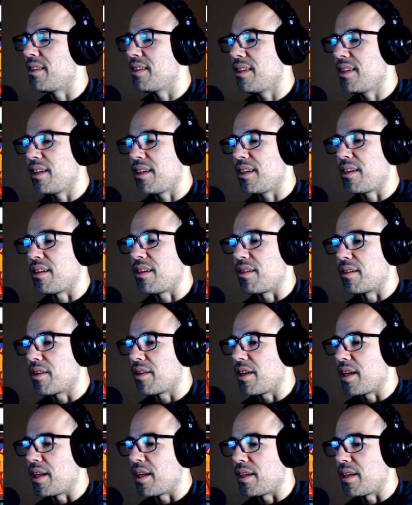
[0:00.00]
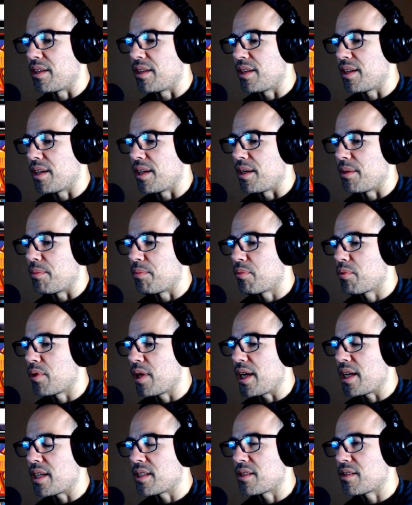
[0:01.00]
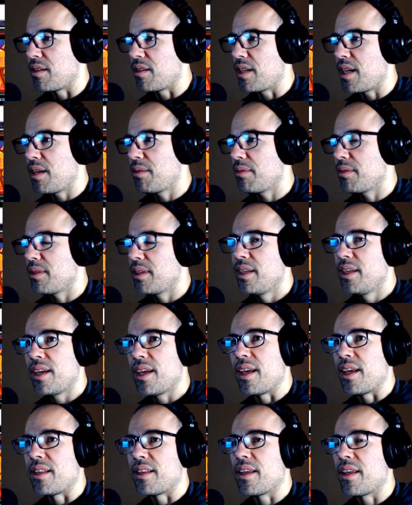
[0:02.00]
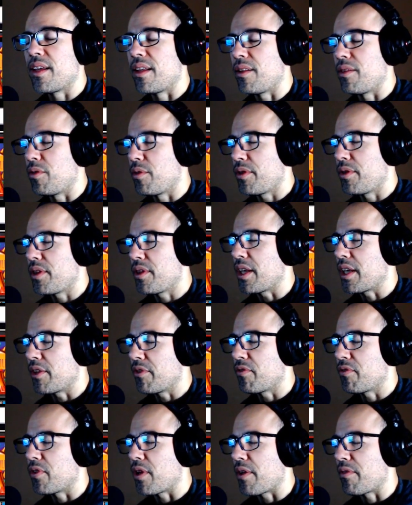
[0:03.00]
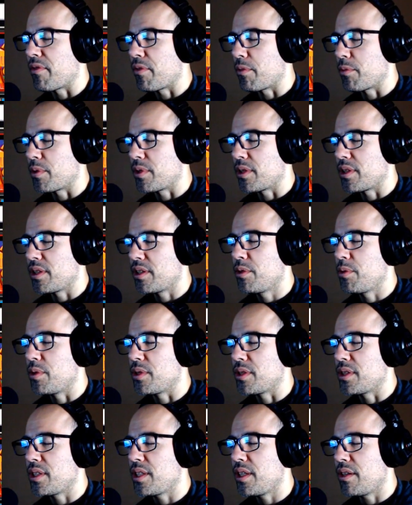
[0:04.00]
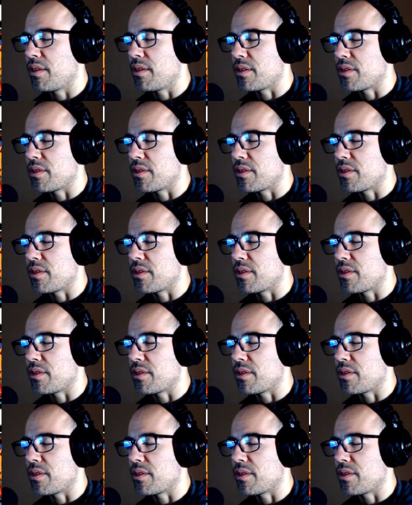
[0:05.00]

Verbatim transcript: I'll go ahead and pray us all out. And Lord, thank you for everyone who is here in the stream